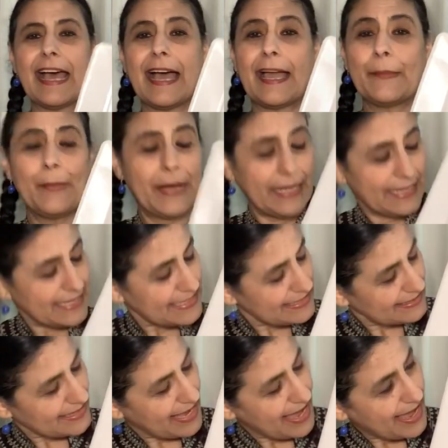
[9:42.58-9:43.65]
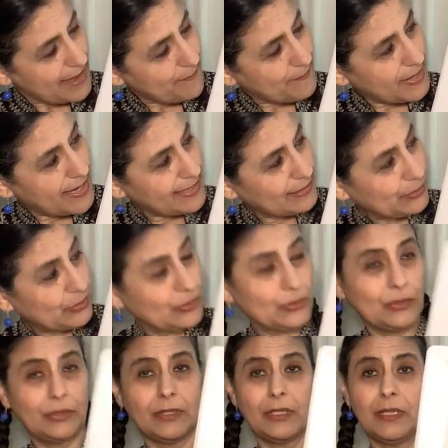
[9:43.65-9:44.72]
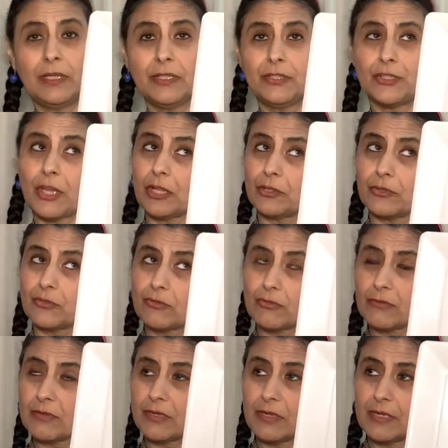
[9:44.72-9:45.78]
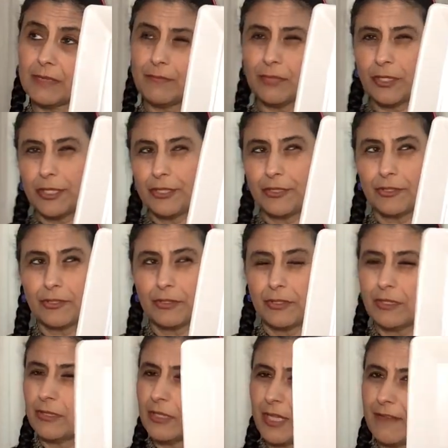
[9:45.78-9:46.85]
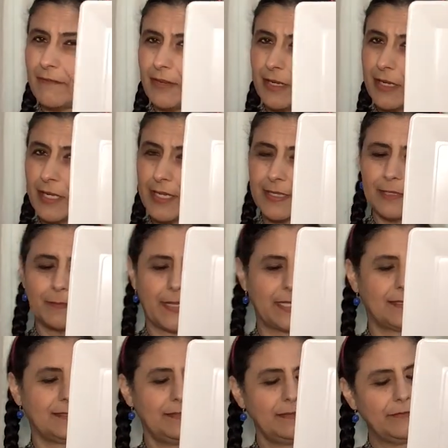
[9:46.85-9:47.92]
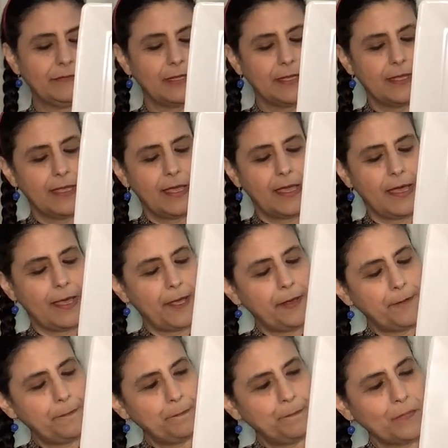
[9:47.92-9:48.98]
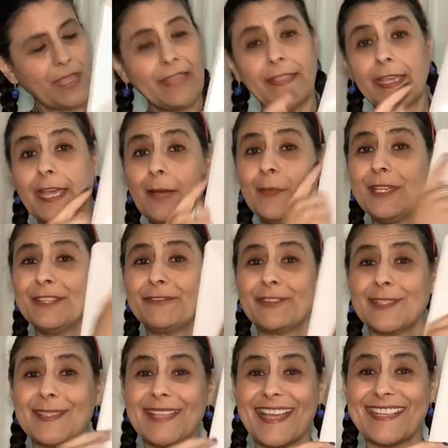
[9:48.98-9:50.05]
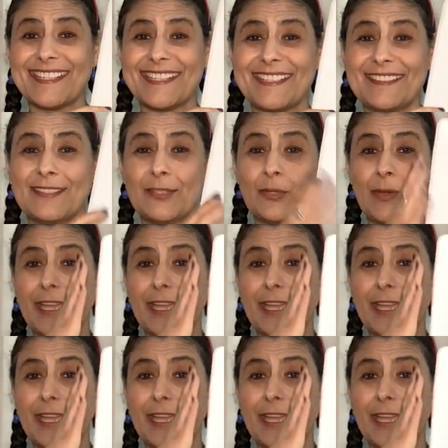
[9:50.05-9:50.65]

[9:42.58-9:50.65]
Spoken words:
I buy these at my local dollar store. I'm pretty sure they're not very expensive. And they come in different sizes. So